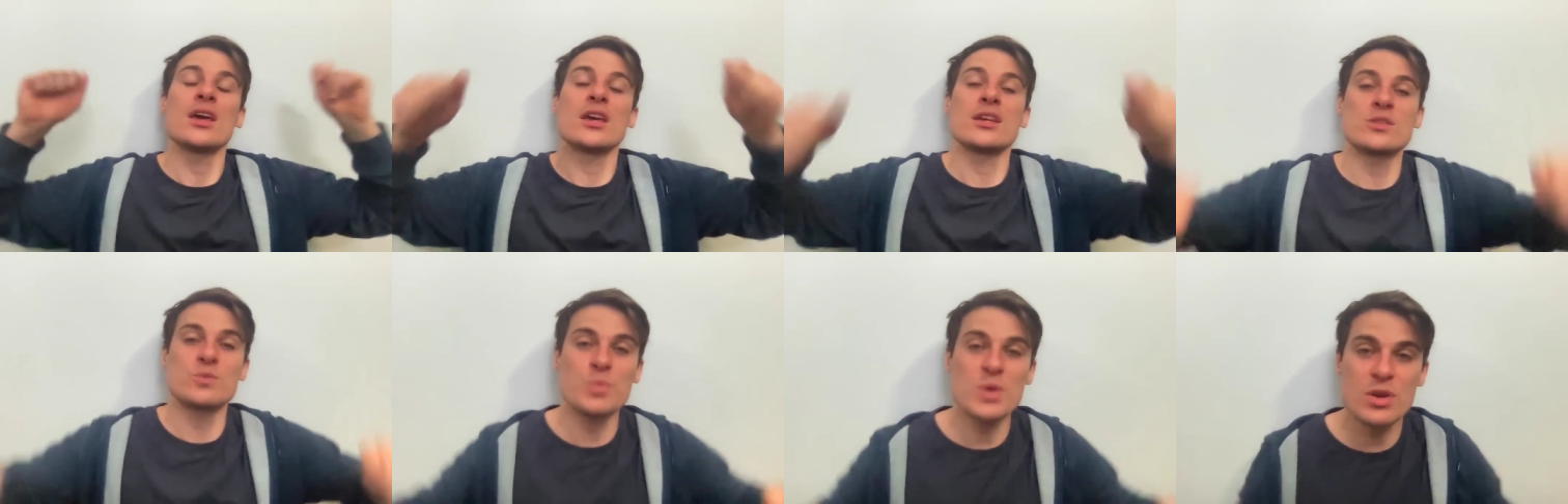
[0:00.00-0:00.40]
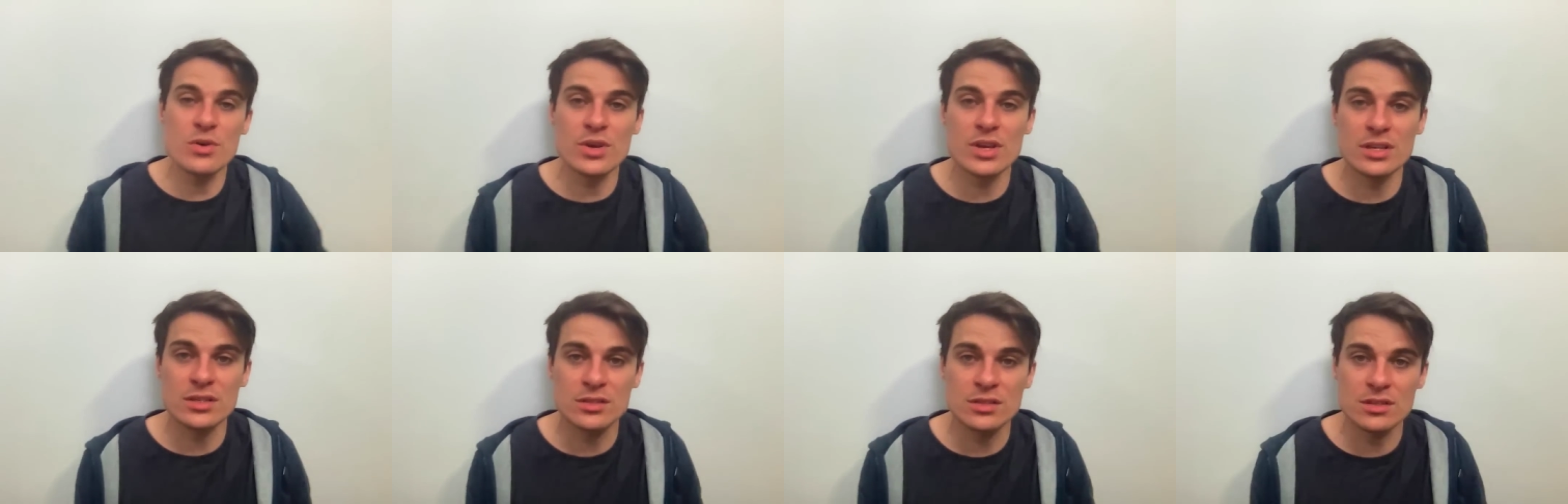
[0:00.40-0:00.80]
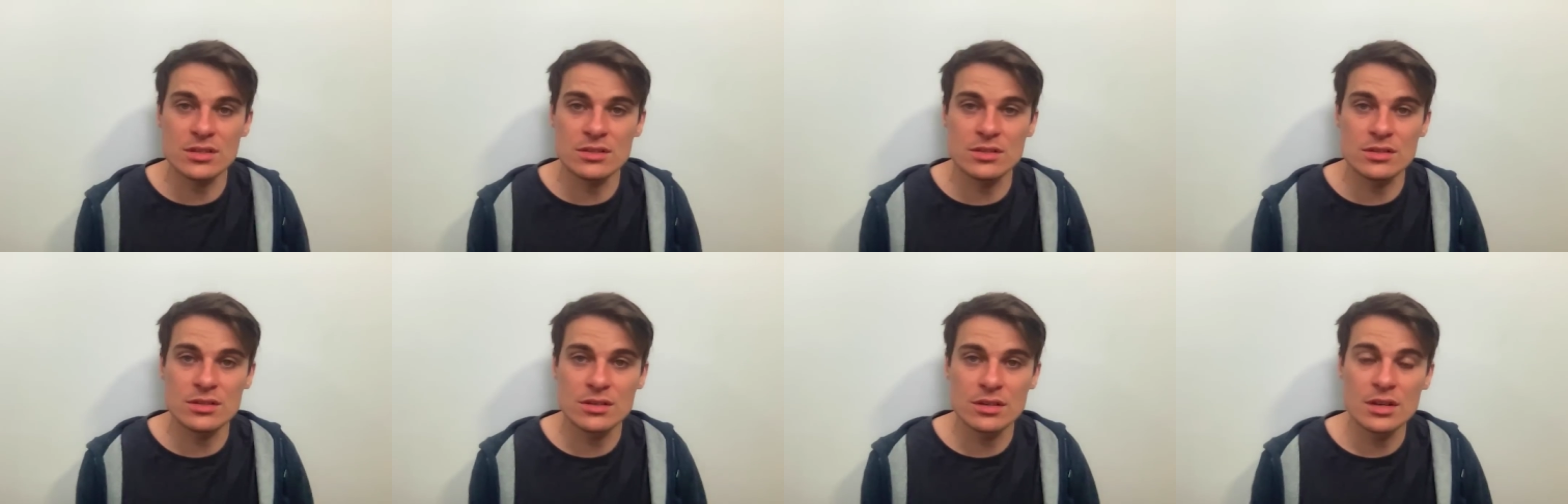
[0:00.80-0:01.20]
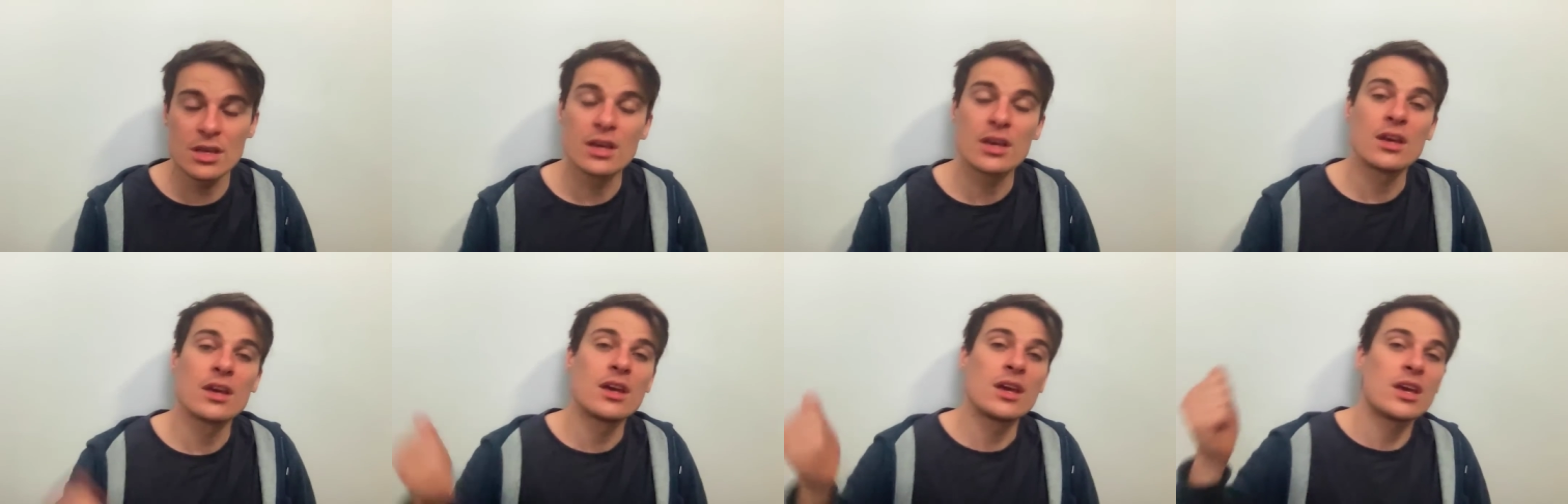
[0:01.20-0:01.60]
experiences
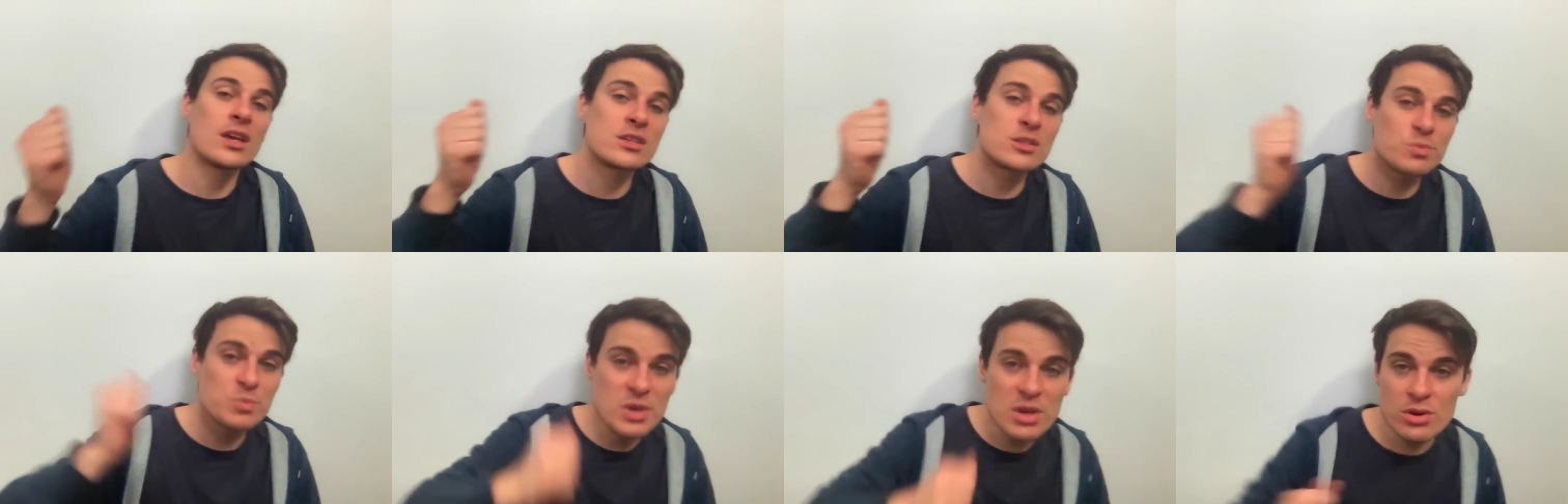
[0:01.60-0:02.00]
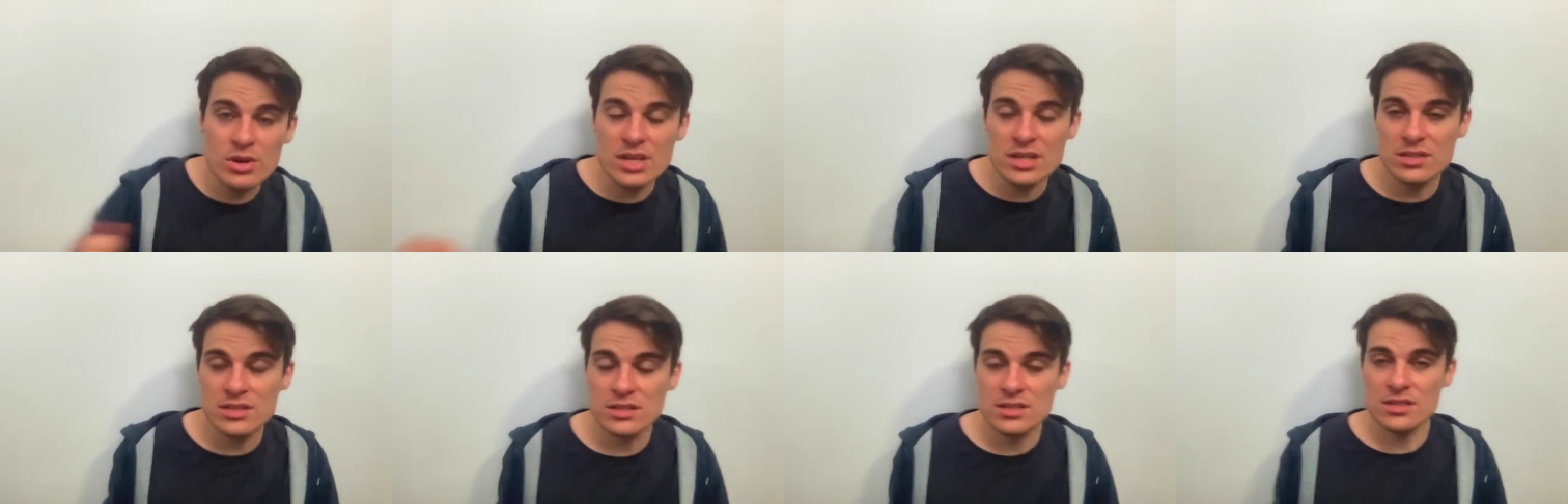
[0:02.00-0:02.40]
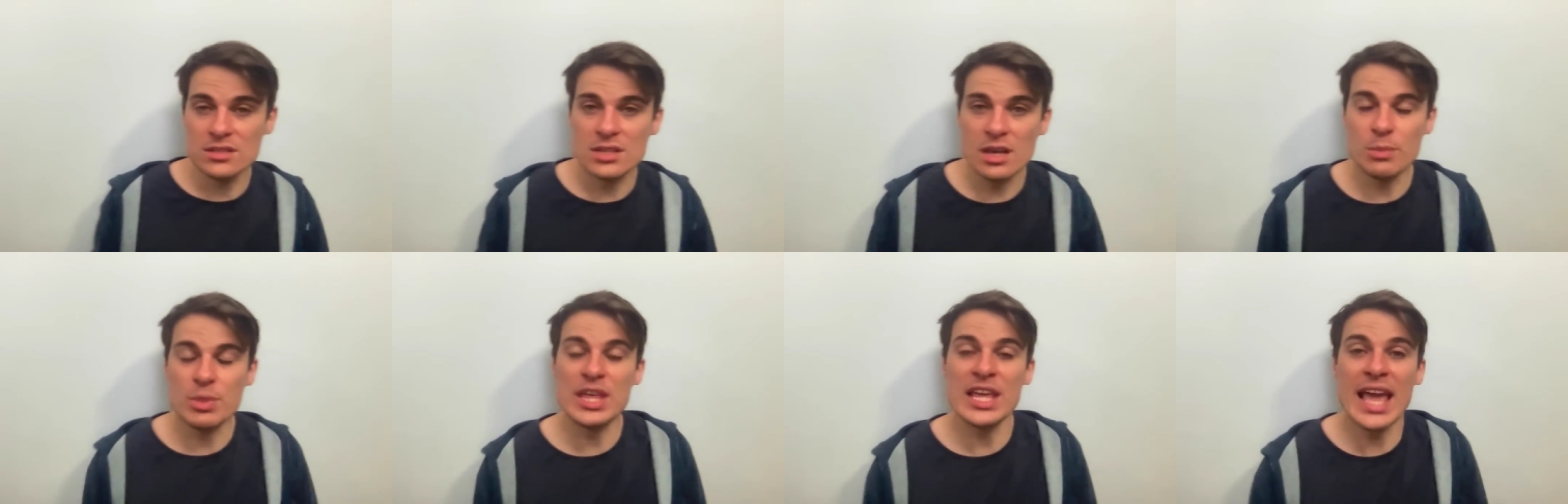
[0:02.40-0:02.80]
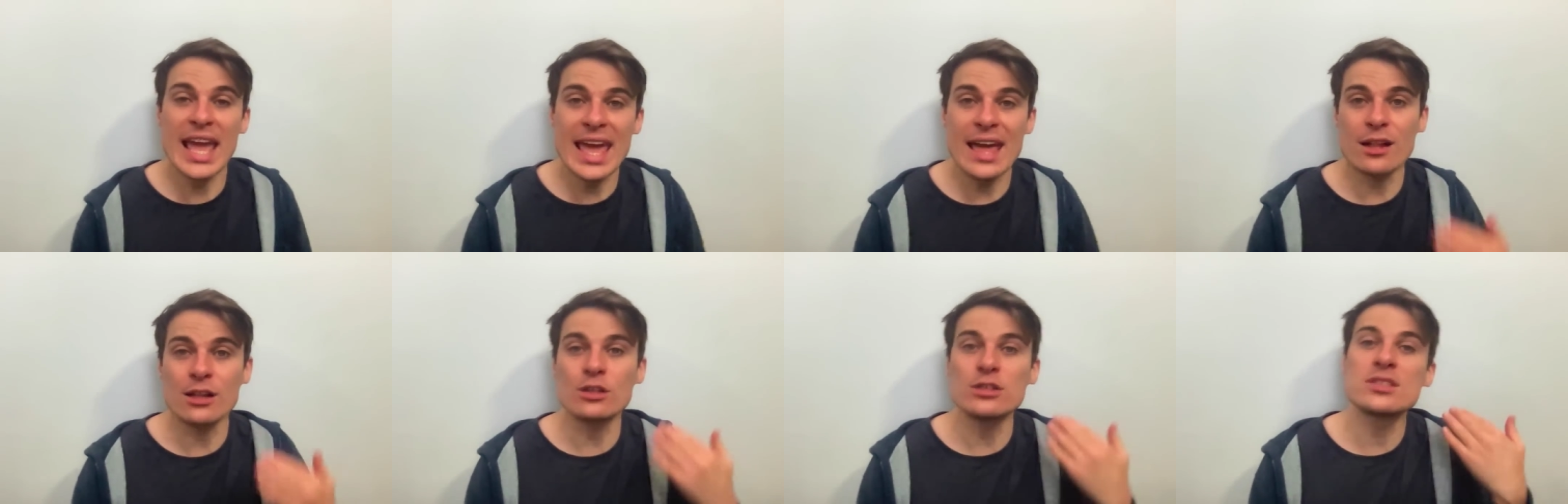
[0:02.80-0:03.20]
experiences are something
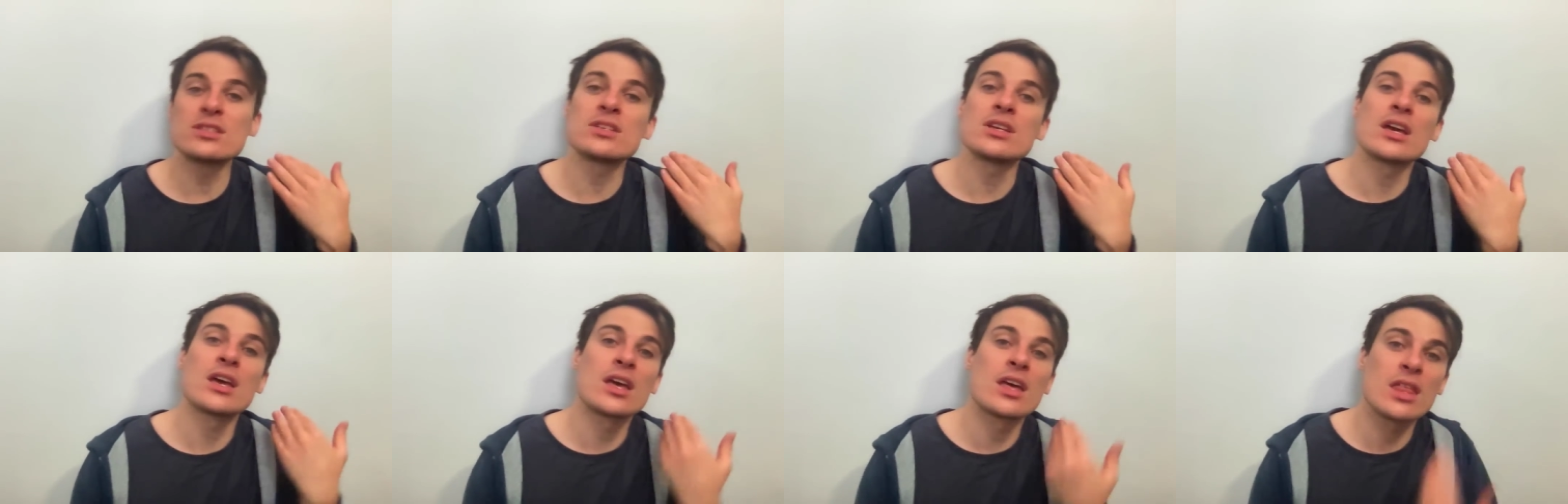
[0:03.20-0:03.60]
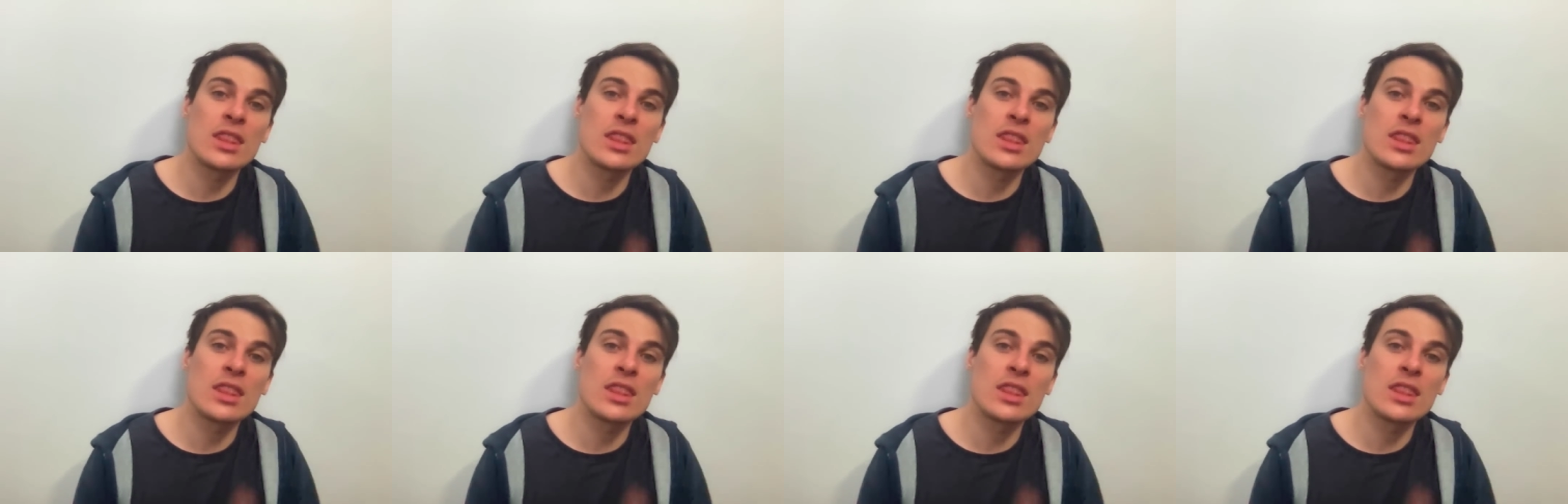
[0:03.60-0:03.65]
else